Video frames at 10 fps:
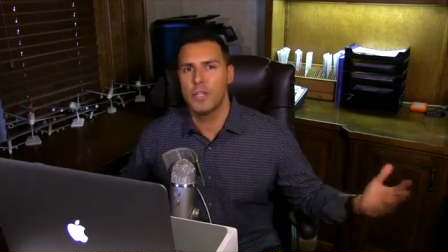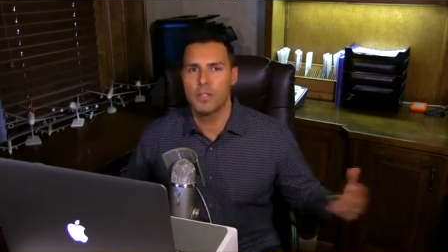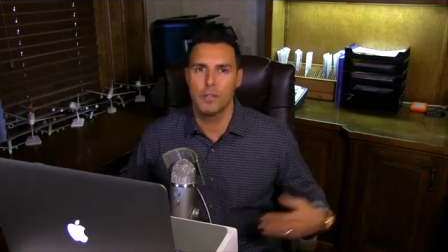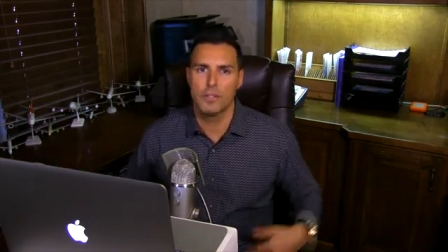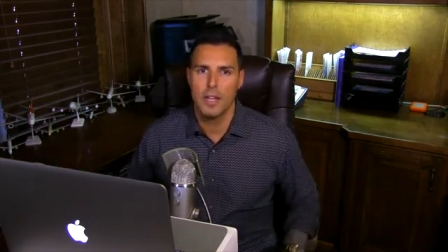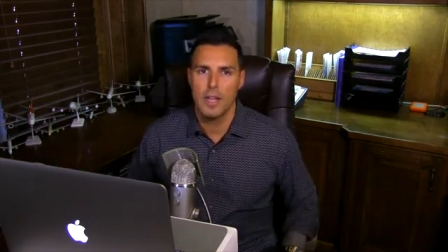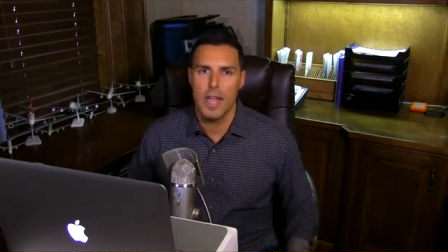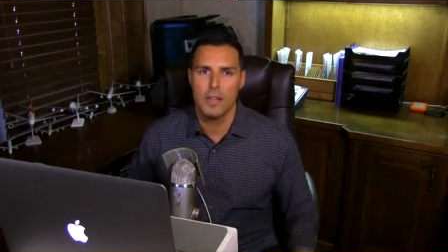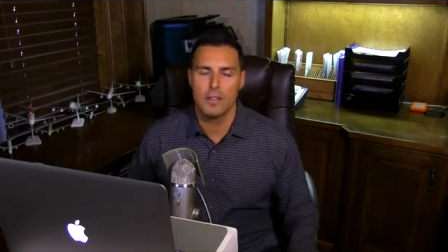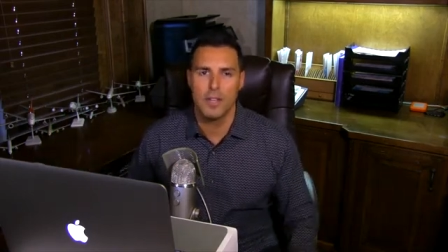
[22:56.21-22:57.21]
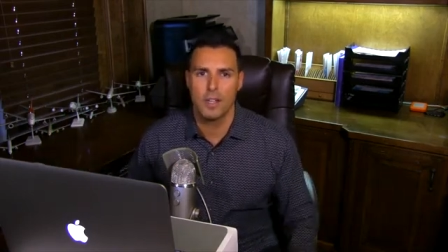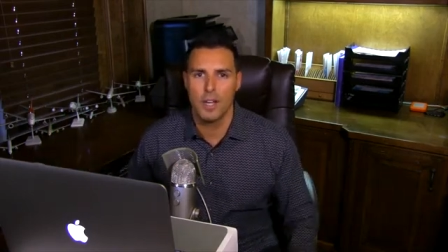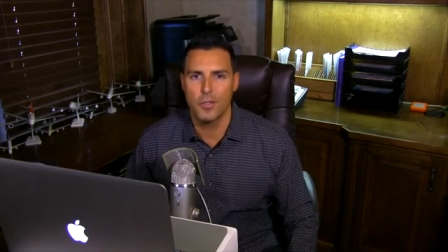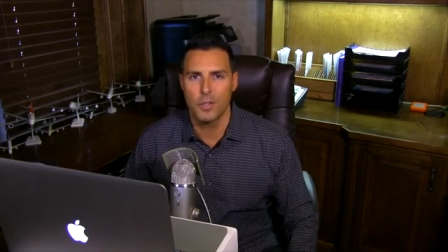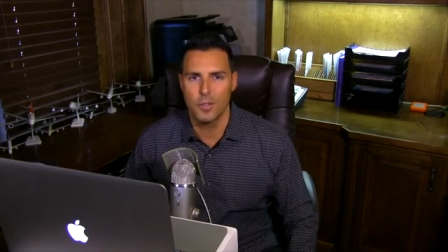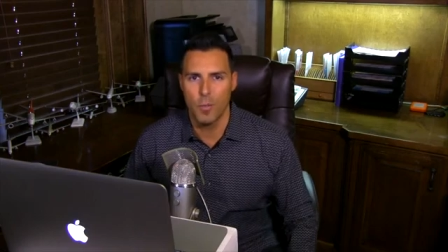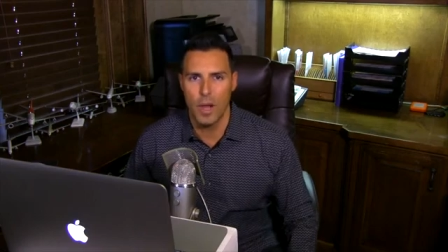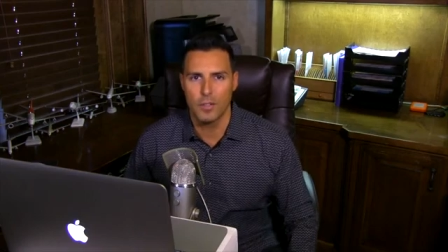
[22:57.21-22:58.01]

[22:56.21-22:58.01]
So we're a global business,